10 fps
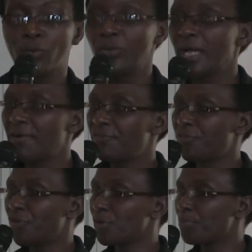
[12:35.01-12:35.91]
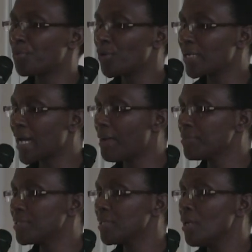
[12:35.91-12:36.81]
we have 4
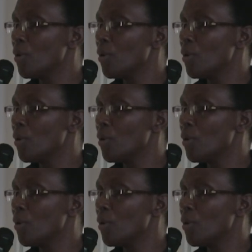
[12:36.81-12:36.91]
programs.